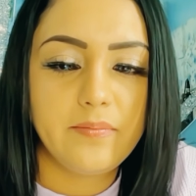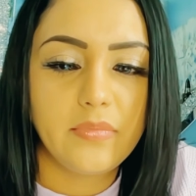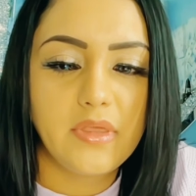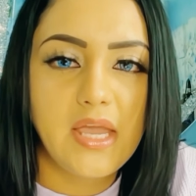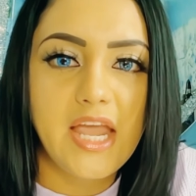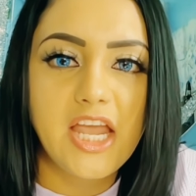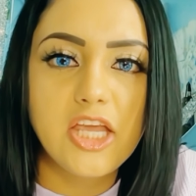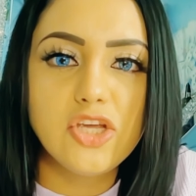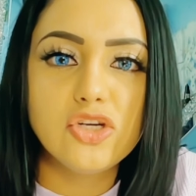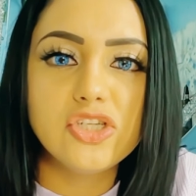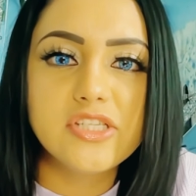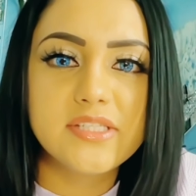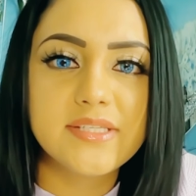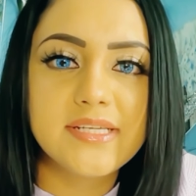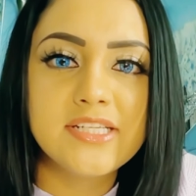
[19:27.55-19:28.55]
Okay, your
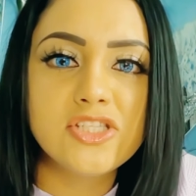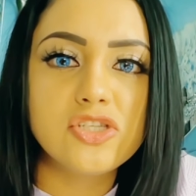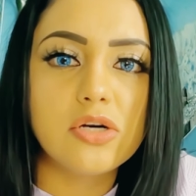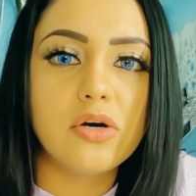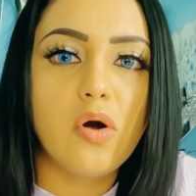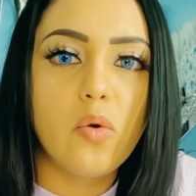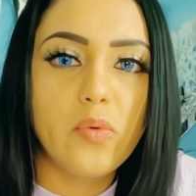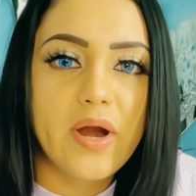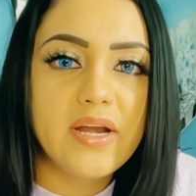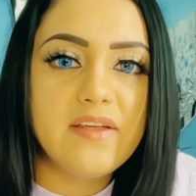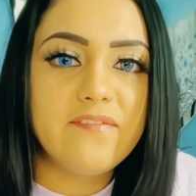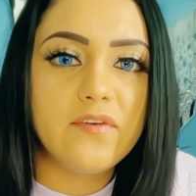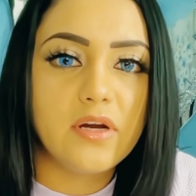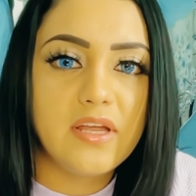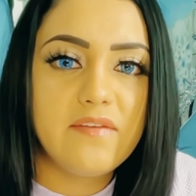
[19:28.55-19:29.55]
sins are already
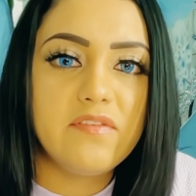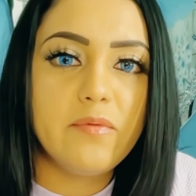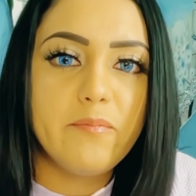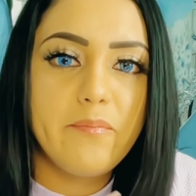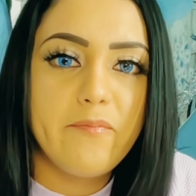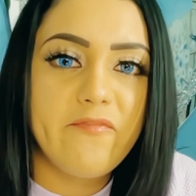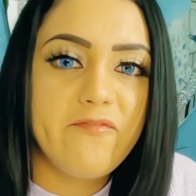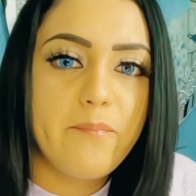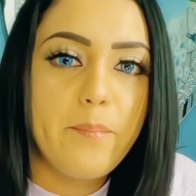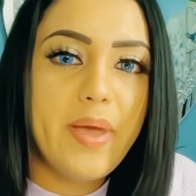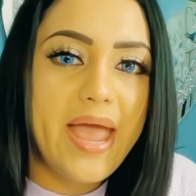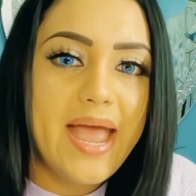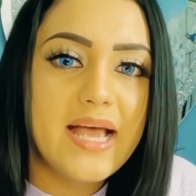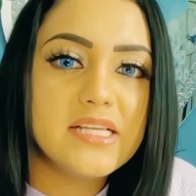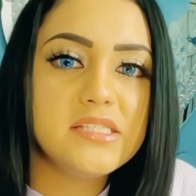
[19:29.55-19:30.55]
forgiven,
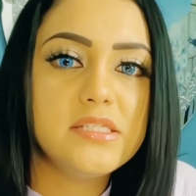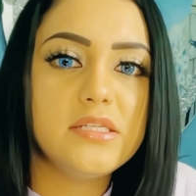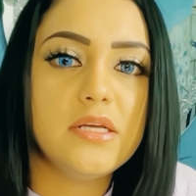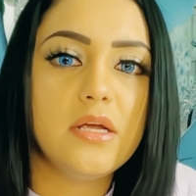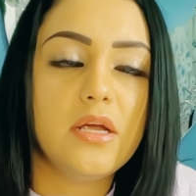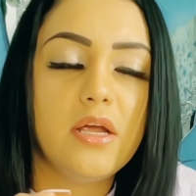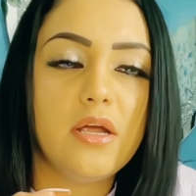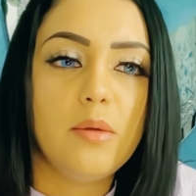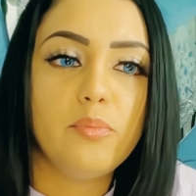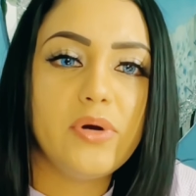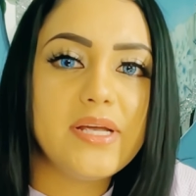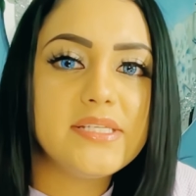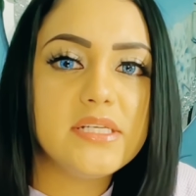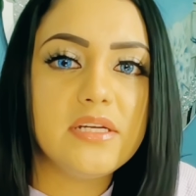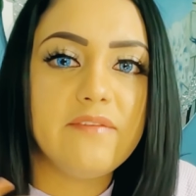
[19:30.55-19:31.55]
past,
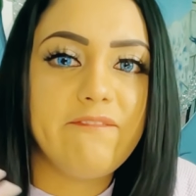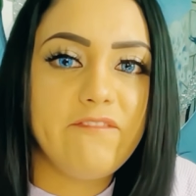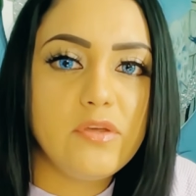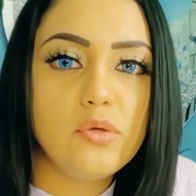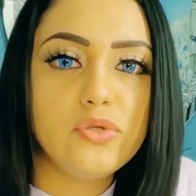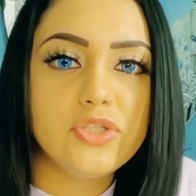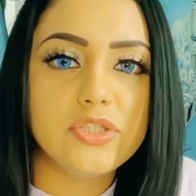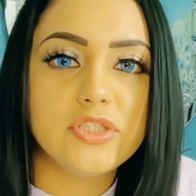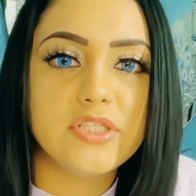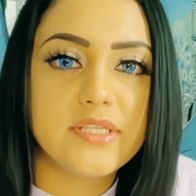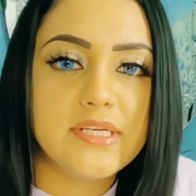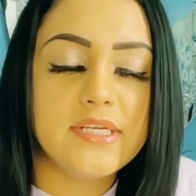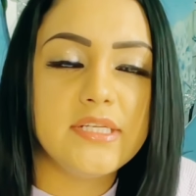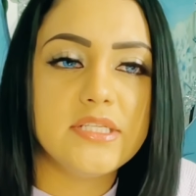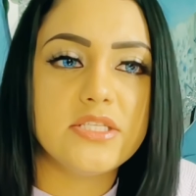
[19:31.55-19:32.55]
present and future
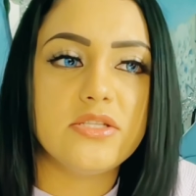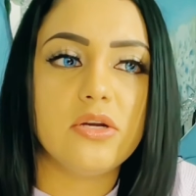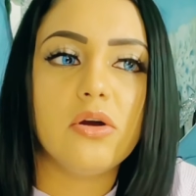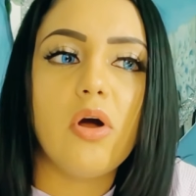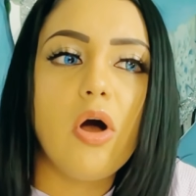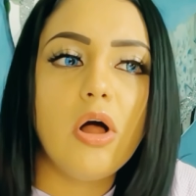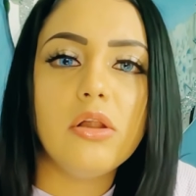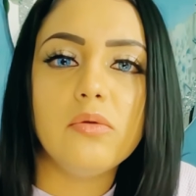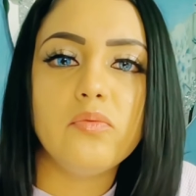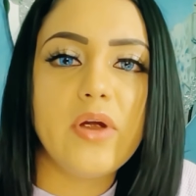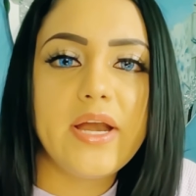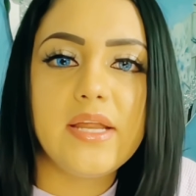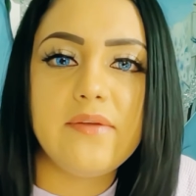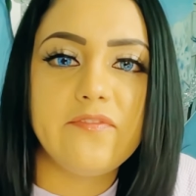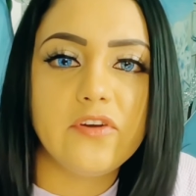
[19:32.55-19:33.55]
sins, they're
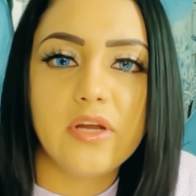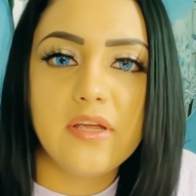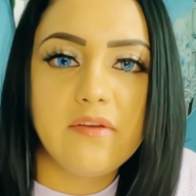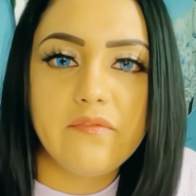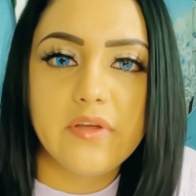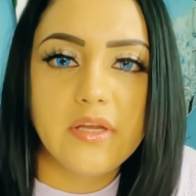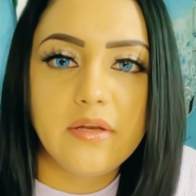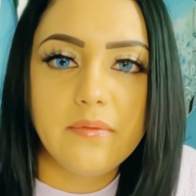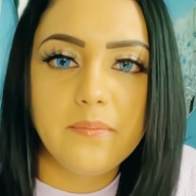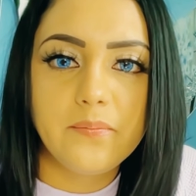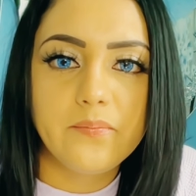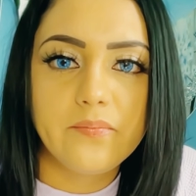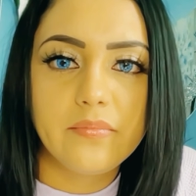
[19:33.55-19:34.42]
already forgiven.